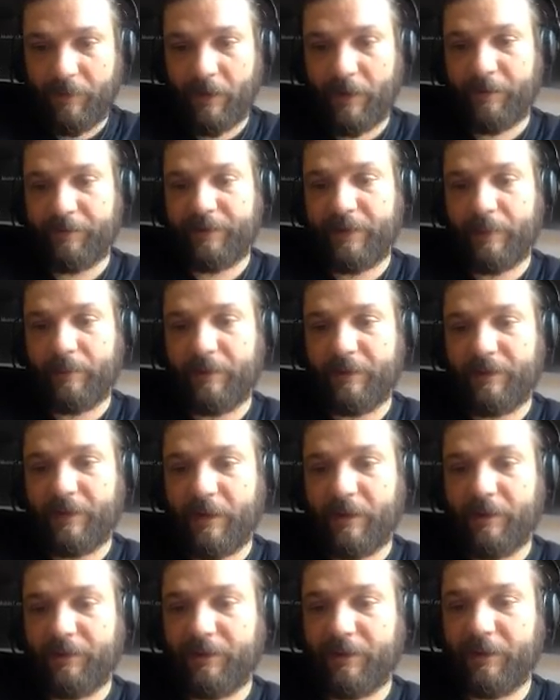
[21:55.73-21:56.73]
5
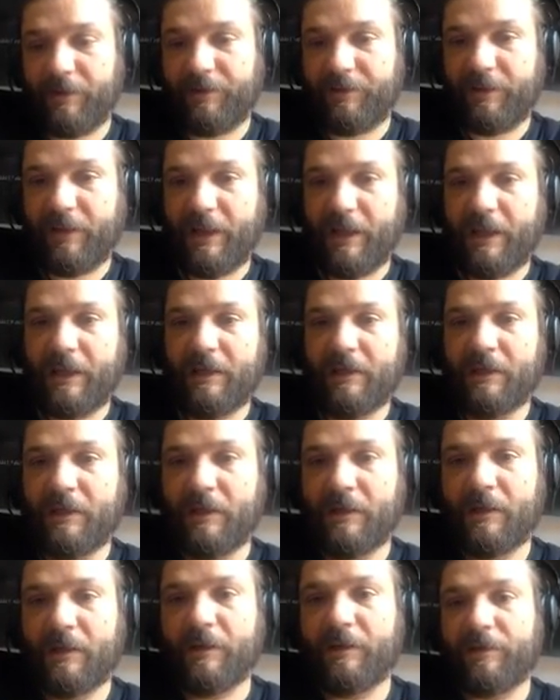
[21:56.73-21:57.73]
semitones, so it's C.
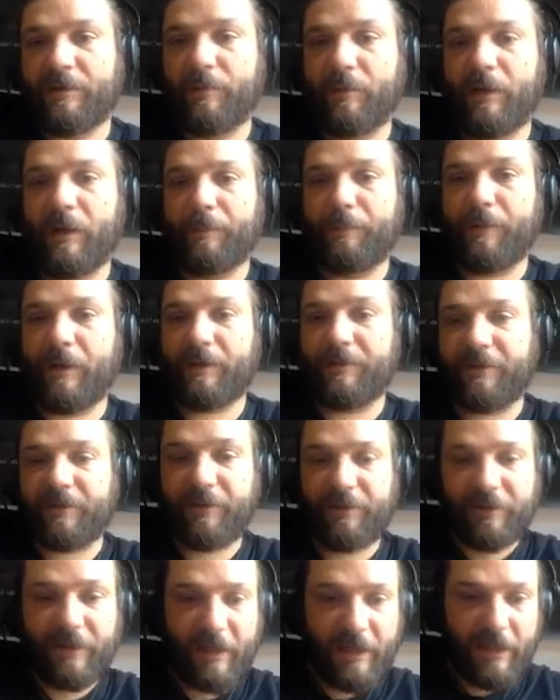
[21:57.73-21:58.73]
So when I'm
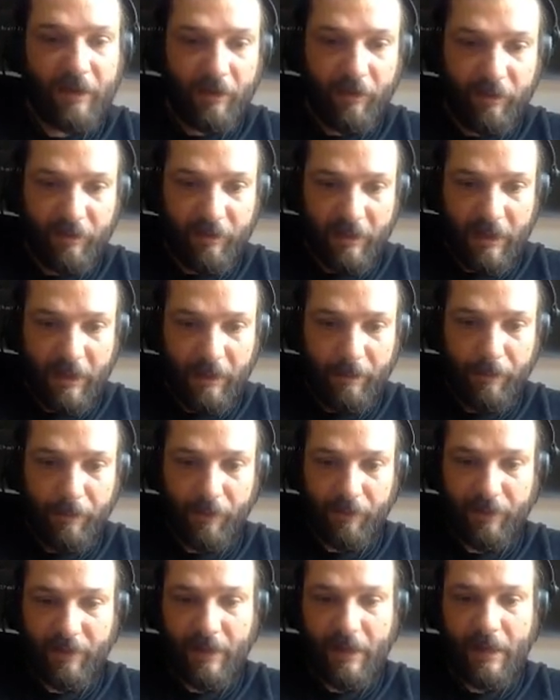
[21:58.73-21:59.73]
pressing C on the
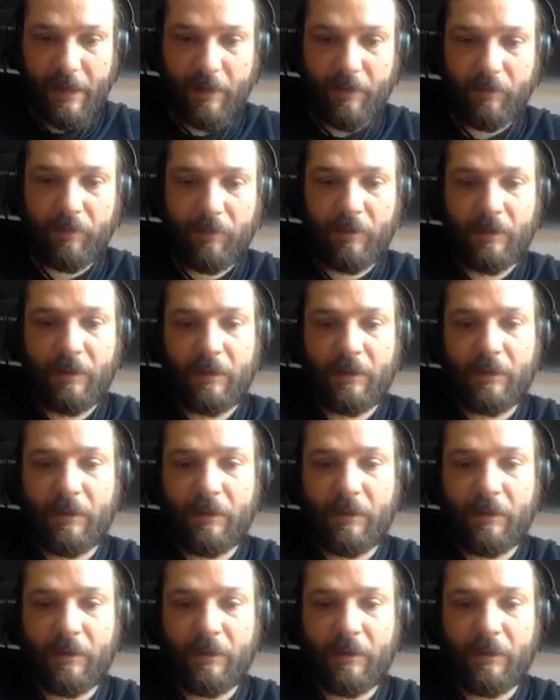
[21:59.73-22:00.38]
keyboard now,